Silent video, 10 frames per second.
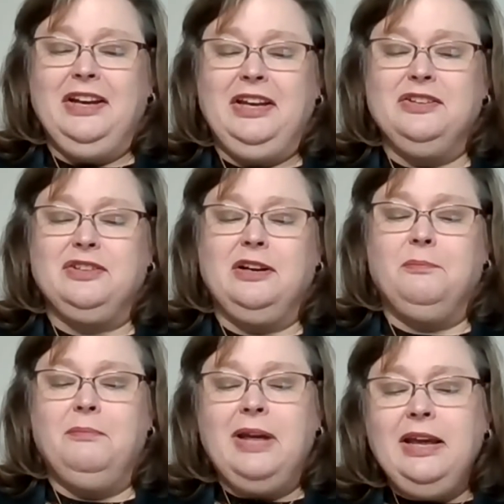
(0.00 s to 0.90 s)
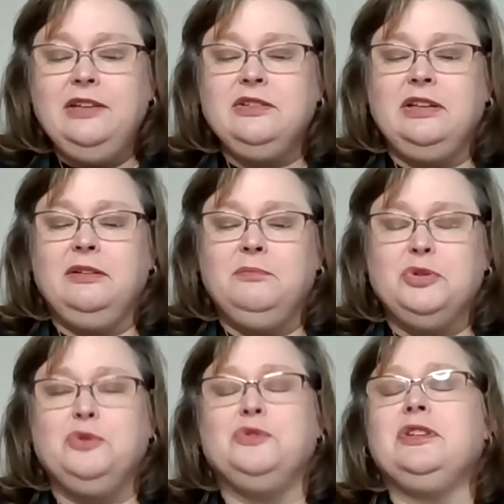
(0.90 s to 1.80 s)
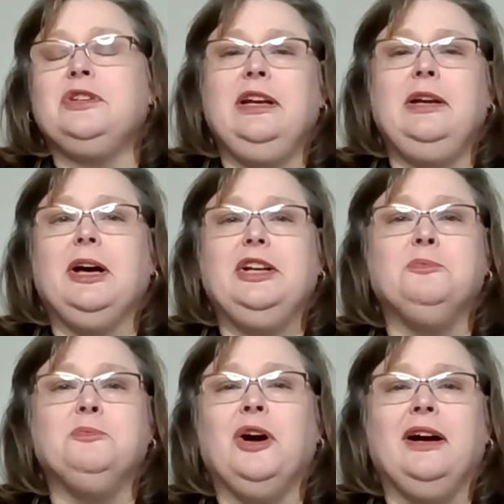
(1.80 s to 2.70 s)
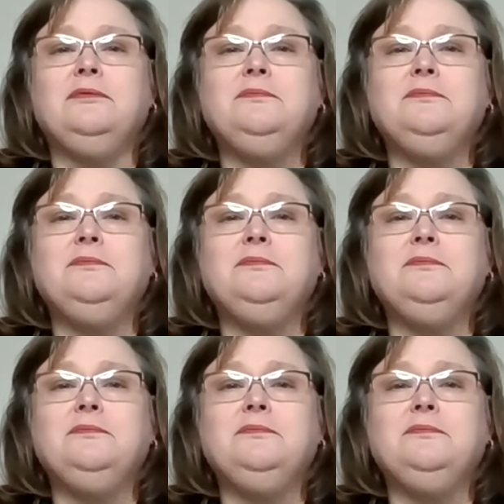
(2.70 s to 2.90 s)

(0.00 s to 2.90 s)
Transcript: is an amazing boost to anybody's morale.